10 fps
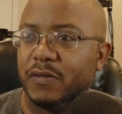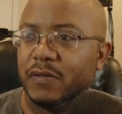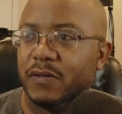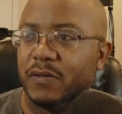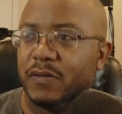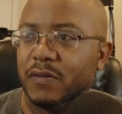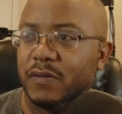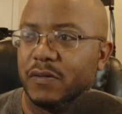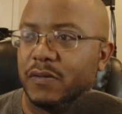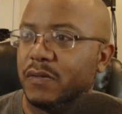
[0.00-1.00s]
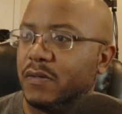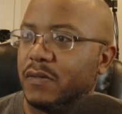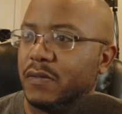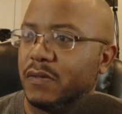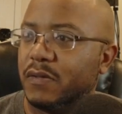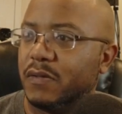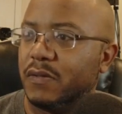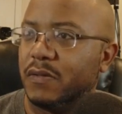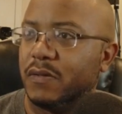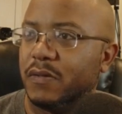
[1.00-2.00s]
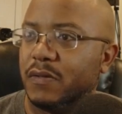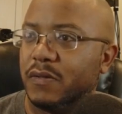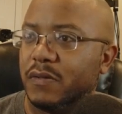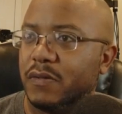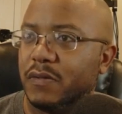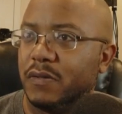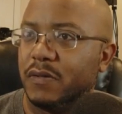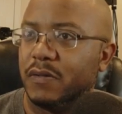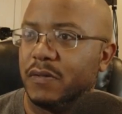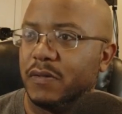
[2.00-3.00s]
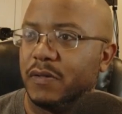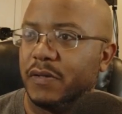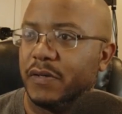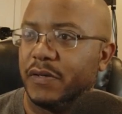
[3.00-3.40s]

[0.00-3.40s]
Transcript: (no one is talking)